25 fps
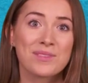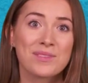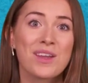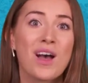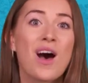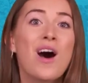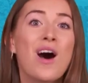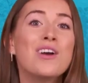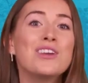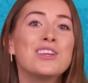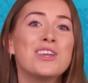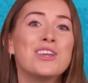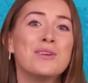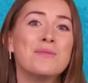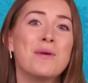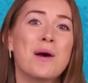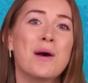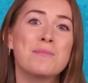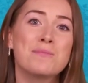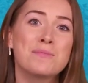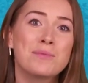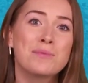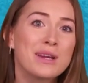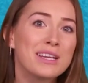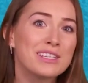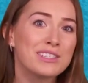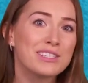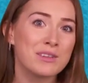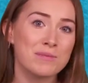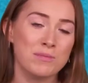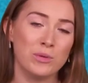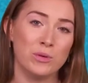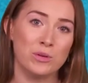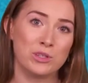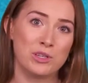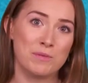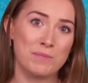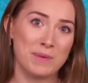Are you a bricks and
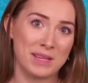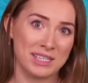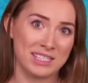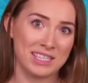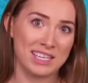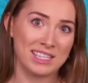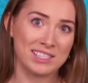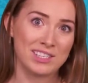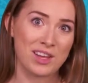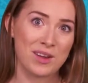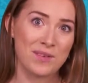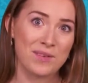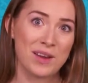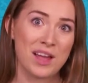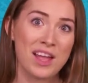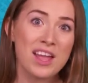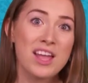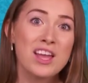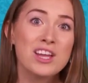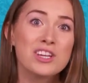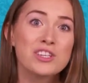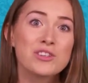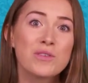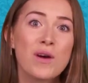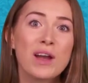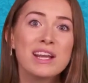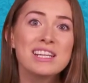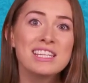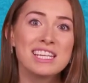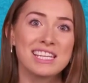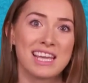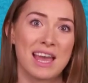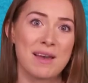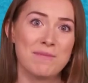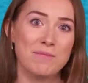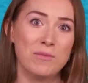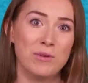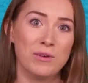mortar business owner trying to
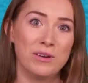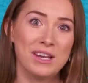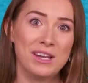get more